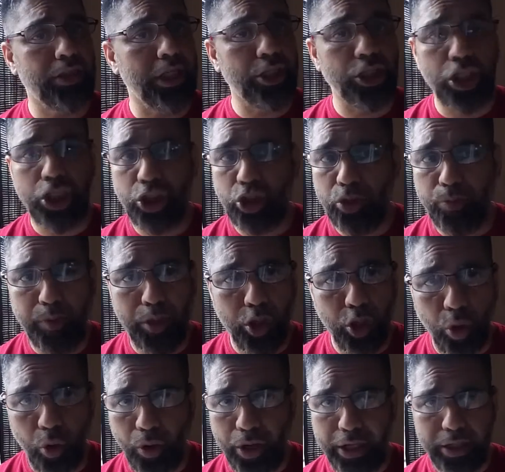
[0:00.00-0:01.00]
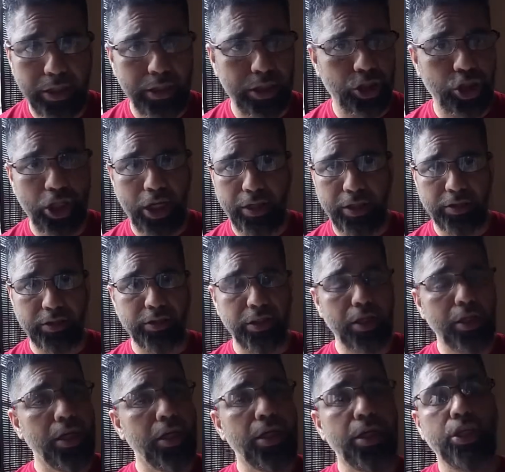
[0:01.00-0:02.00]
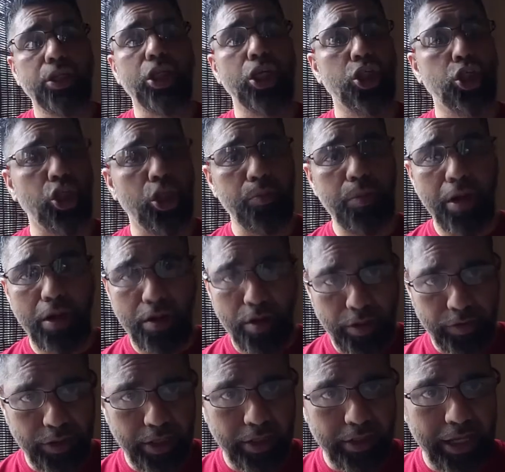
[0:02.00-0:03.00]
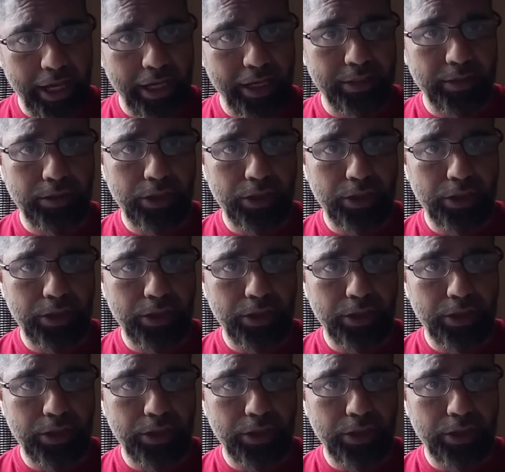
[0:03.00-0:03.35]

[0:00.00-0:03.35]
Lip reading: There should be no hidden agendas. There should be nothing that is